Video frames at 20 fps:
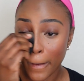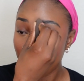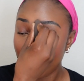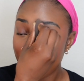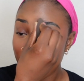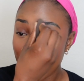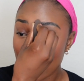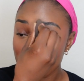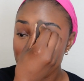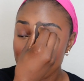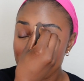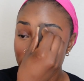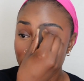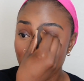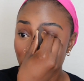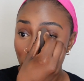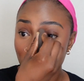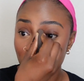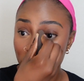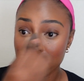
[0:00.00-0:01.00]
bounce
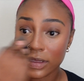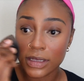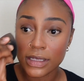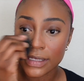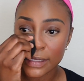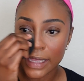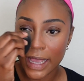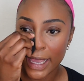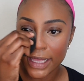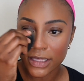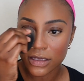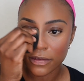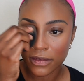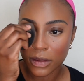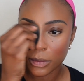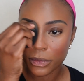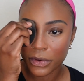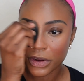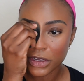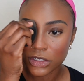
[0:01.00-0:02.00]
it on the sides of
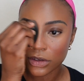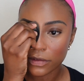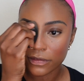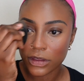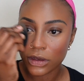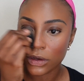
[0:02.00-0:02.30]
the bridge of